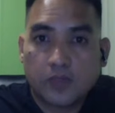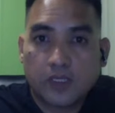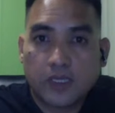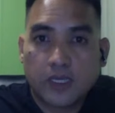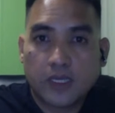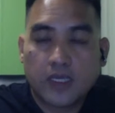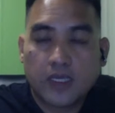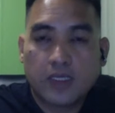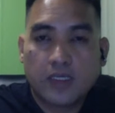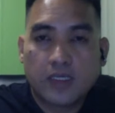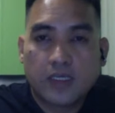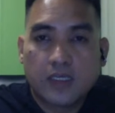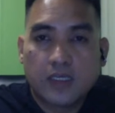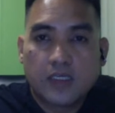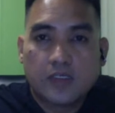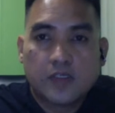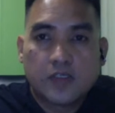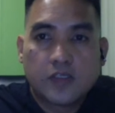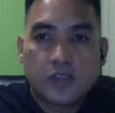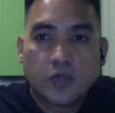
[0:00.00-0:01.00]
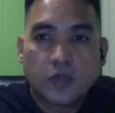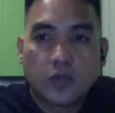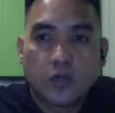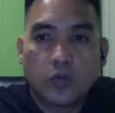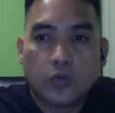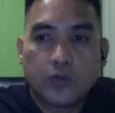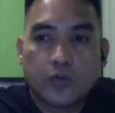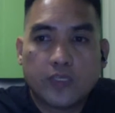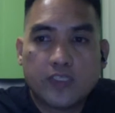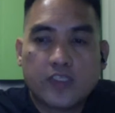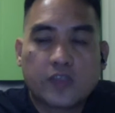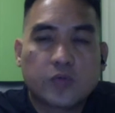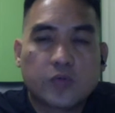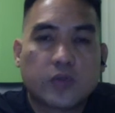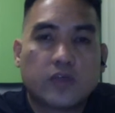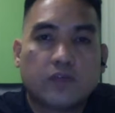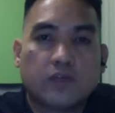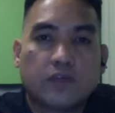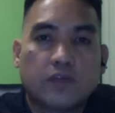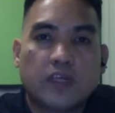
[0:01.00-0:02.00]
Okay. So this is
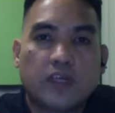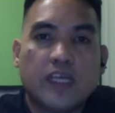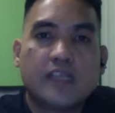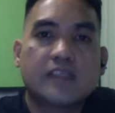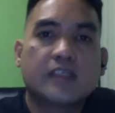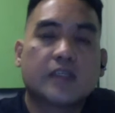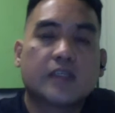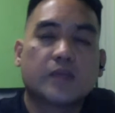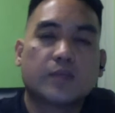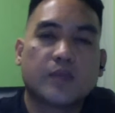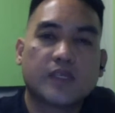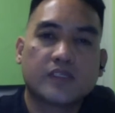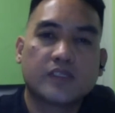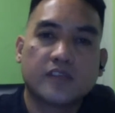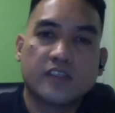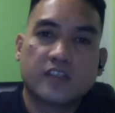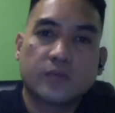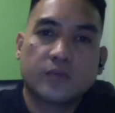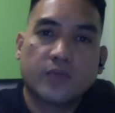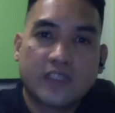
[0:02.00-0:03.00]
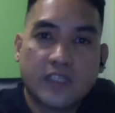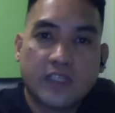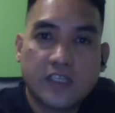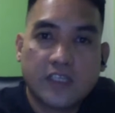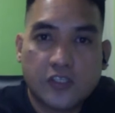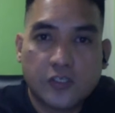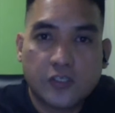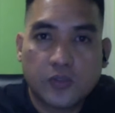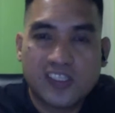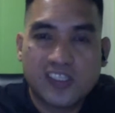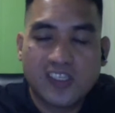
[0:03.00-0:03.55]
one of the things that business will teach you.